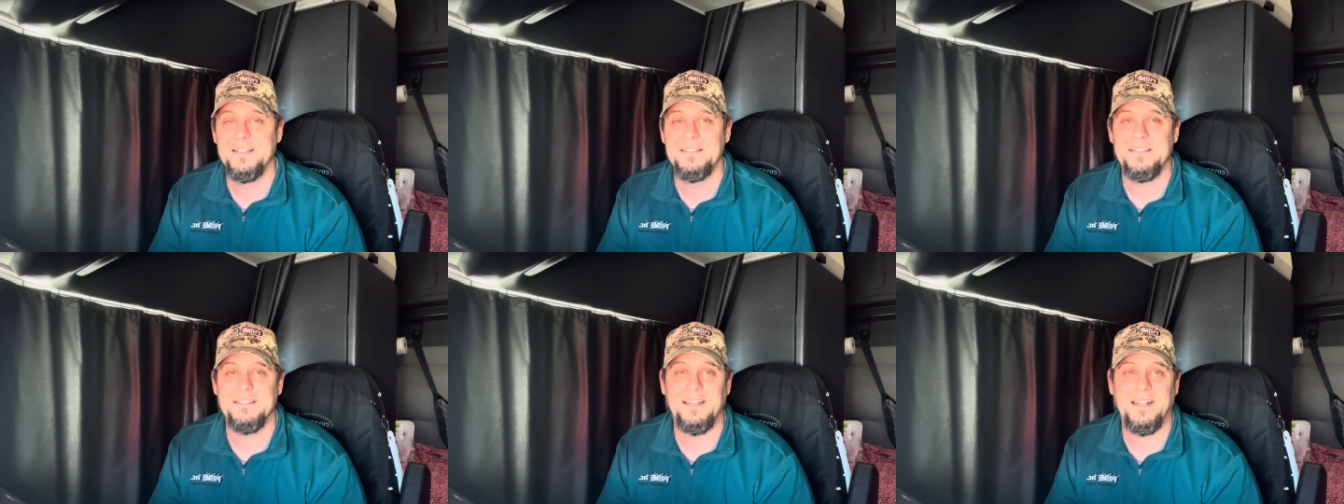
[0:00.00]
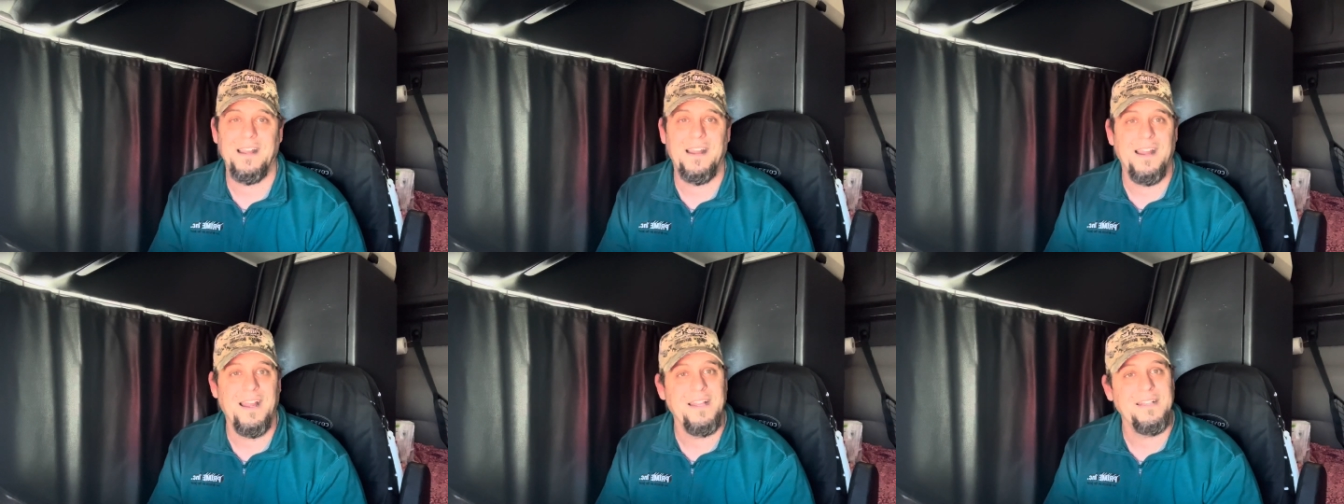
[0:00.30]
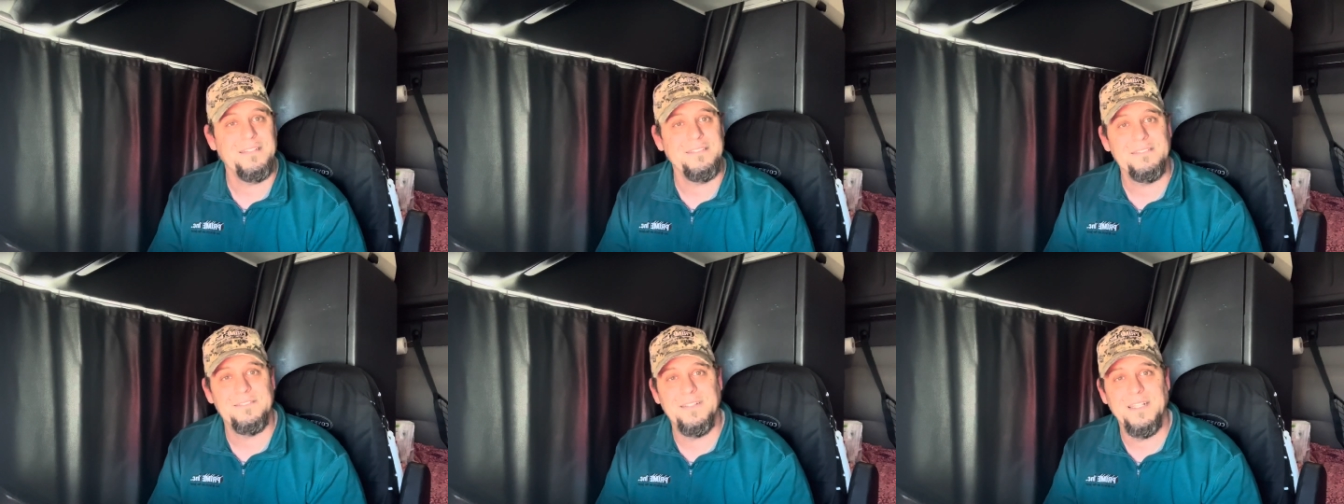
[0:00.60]
So I was like, all
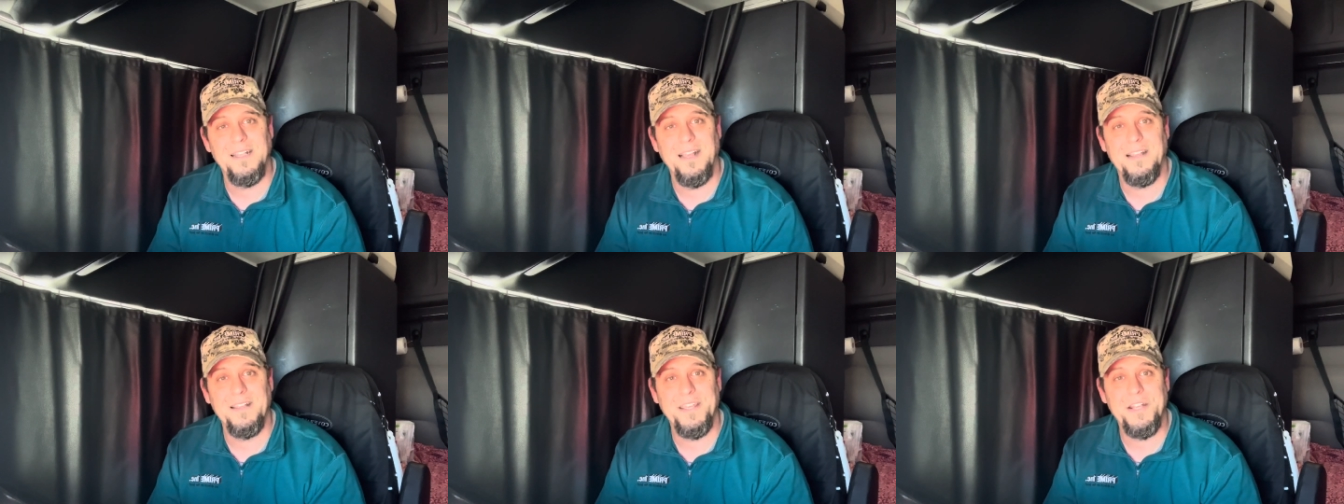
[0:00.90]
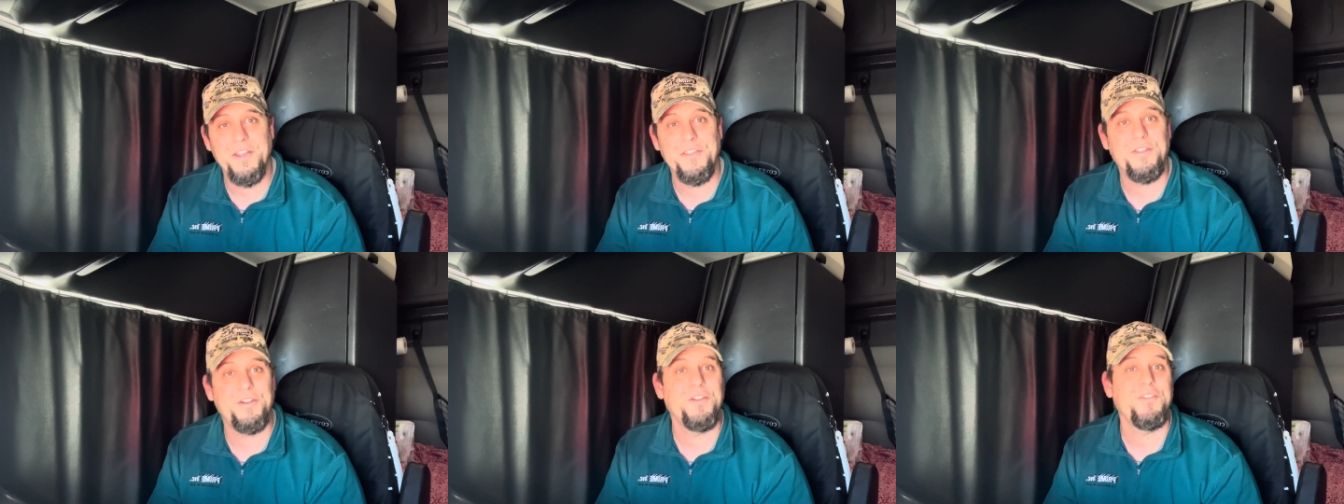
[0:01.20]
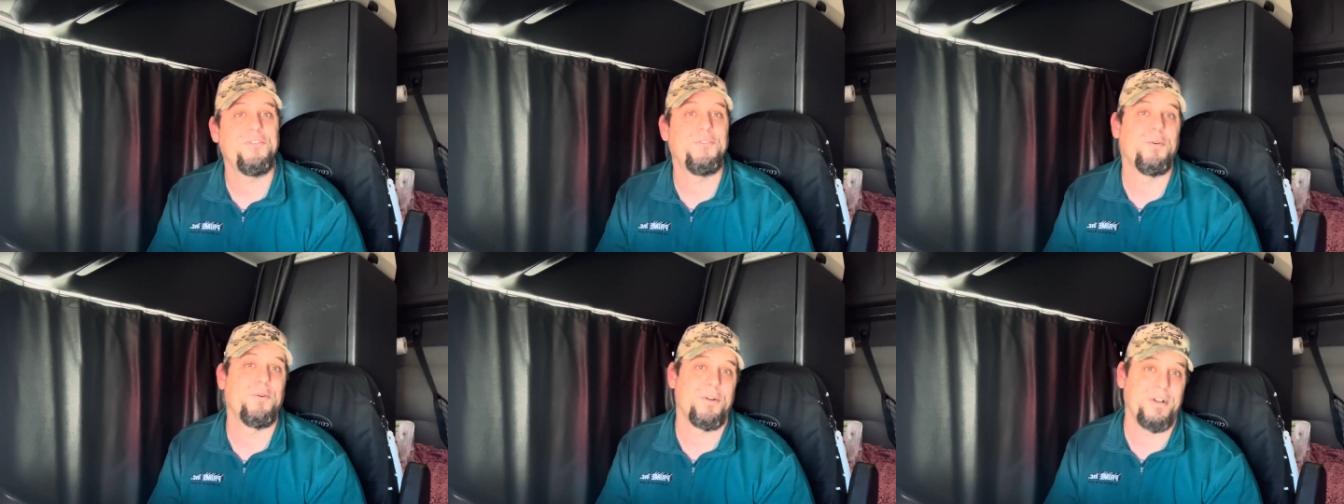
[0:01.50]
right, well, I'll get a
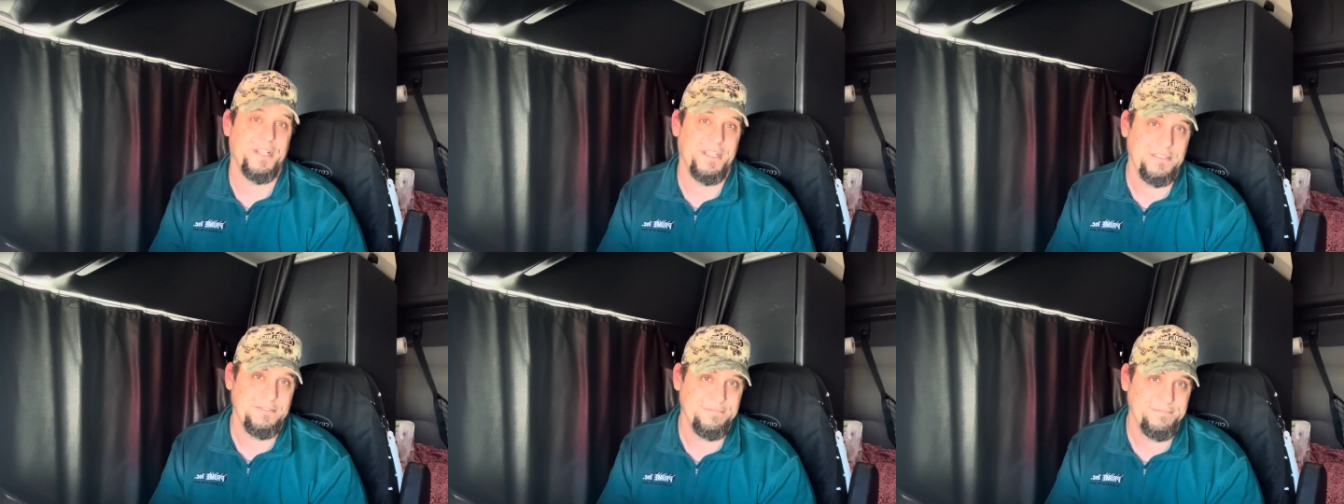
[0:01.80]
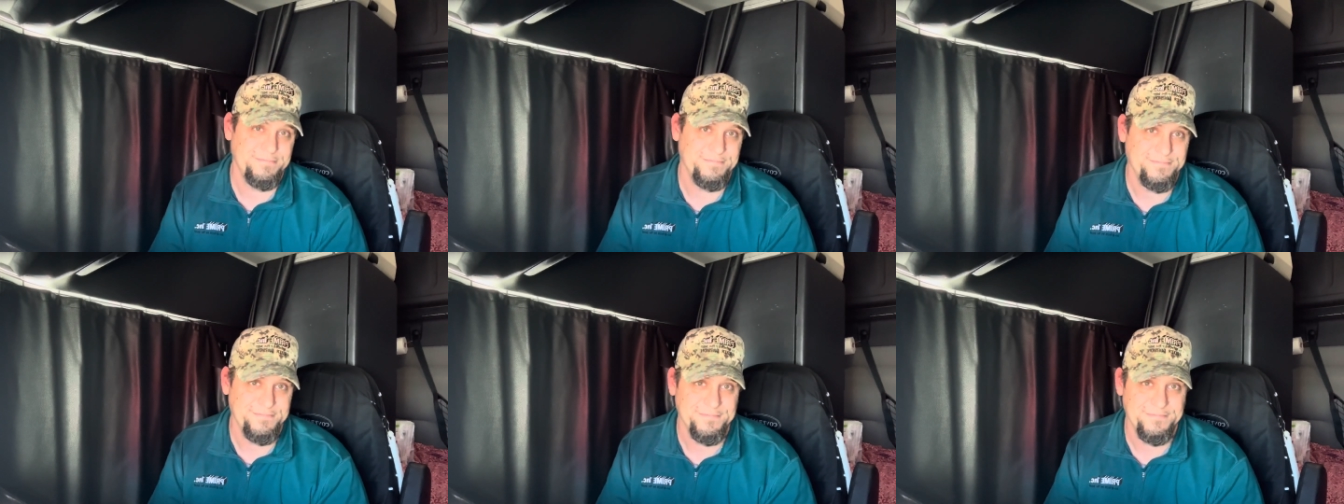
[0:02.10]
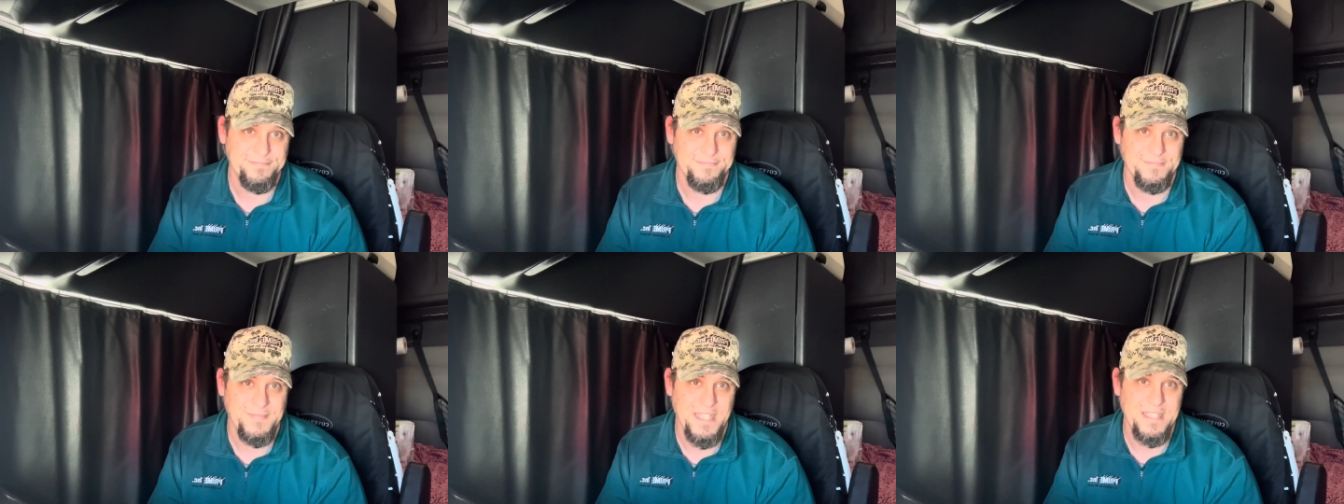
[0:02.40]
34
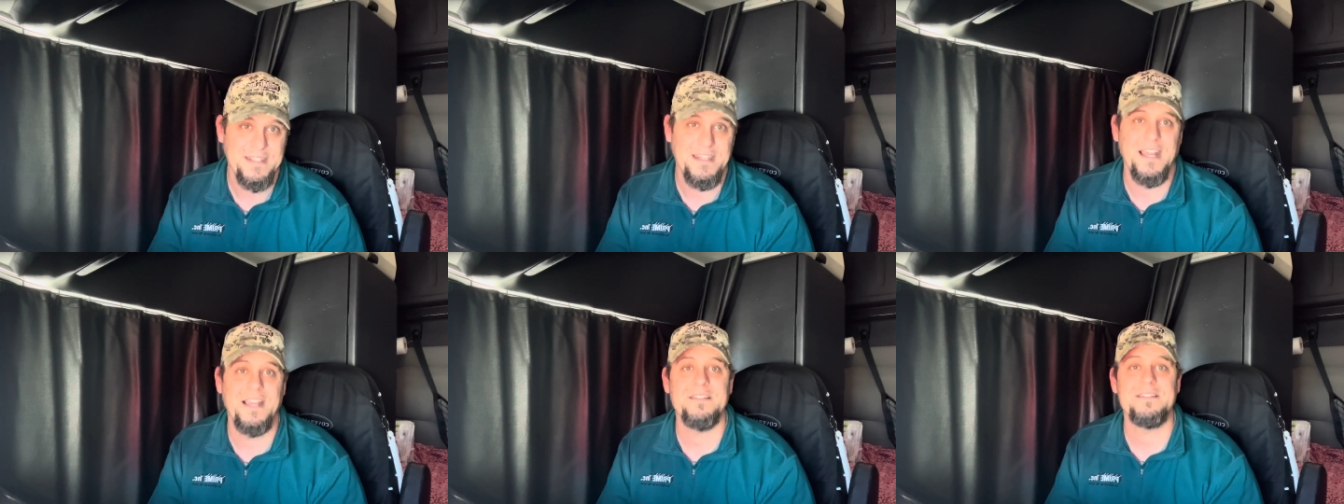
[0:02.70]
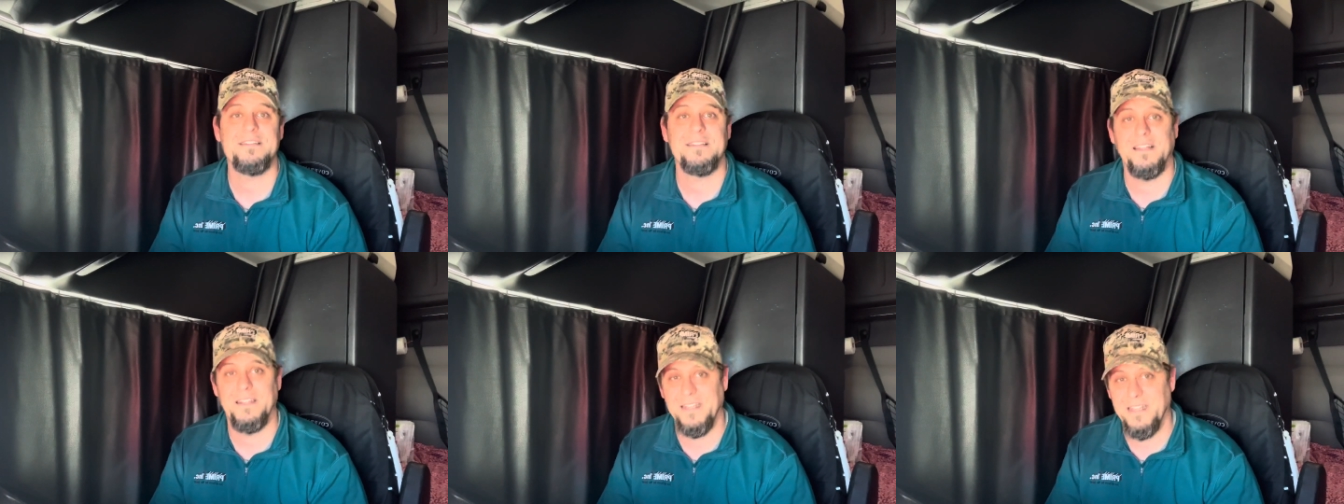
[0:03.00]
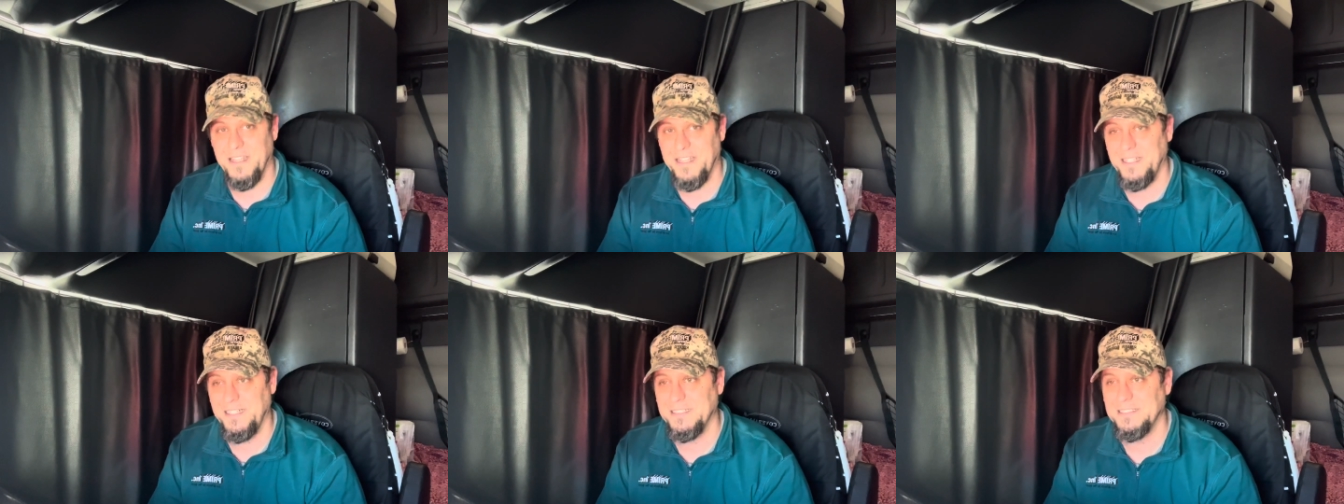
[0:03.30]
in. It's now
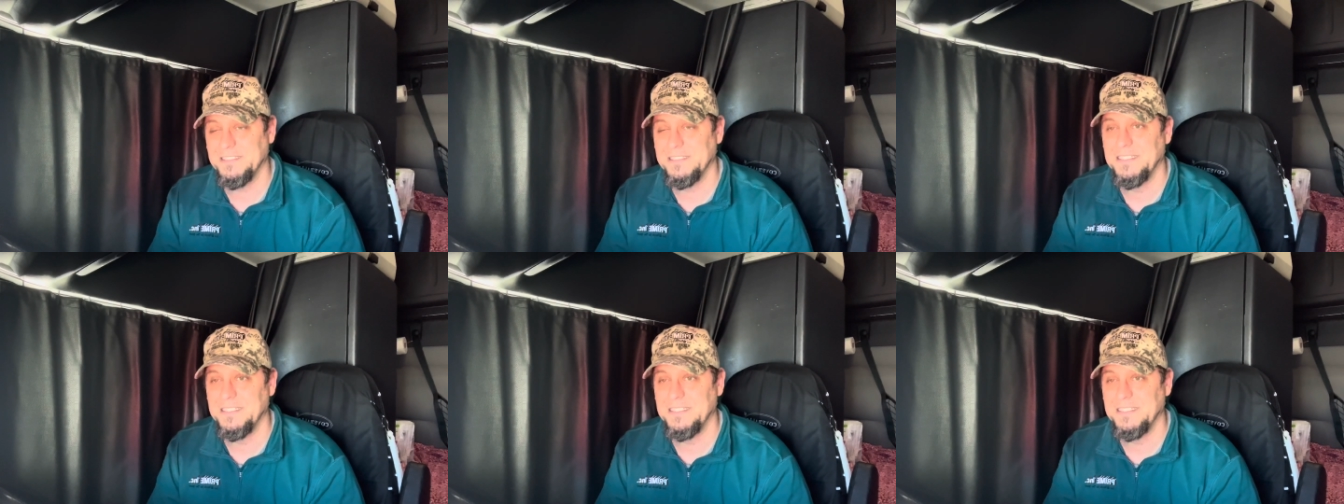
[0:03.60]
Sunday,